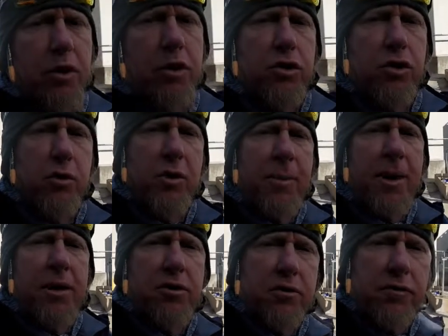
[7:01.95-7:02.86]
So we
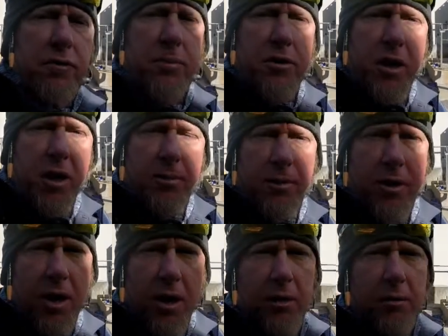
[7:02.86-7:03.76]
measured from the top of the
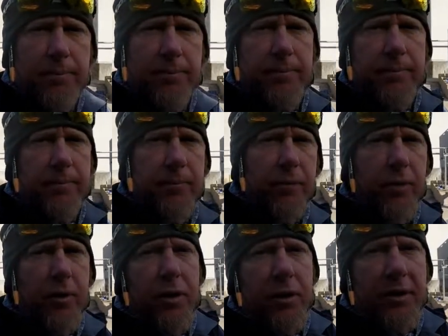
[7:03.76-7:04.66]
column
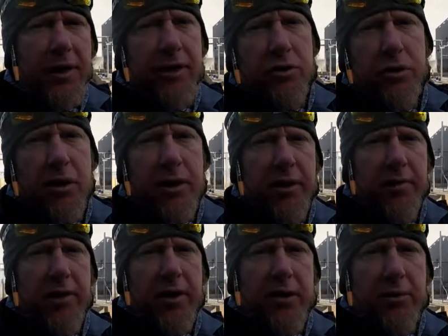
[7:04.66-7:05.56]
down to our
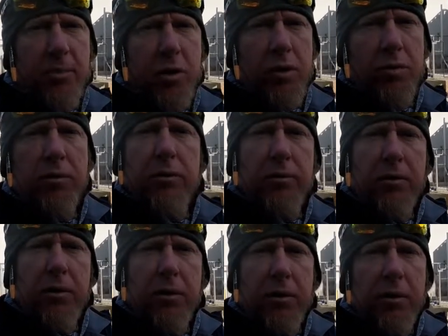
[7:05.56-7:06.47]
elevation mark
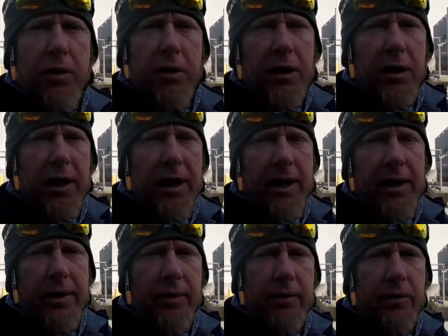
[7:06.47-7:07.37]

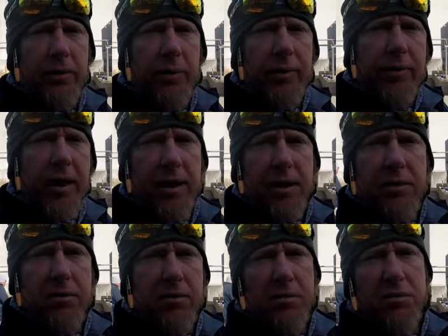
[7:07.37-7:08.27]
and we've got
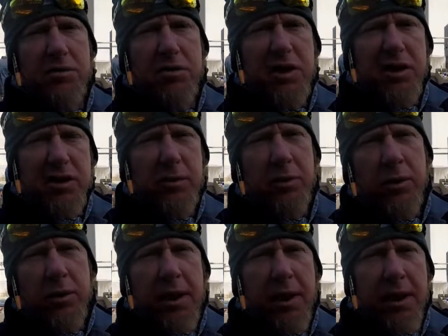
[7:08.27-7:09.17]

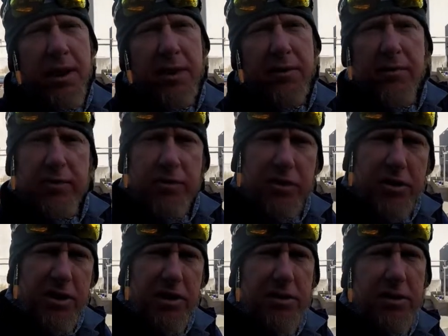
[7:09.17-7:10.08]
61 and a half,
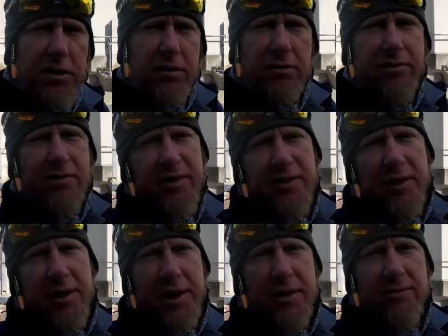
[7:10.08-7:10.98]
60,
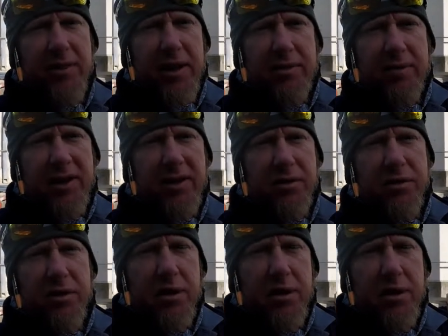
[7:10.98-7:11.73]
59 and 5 eighths.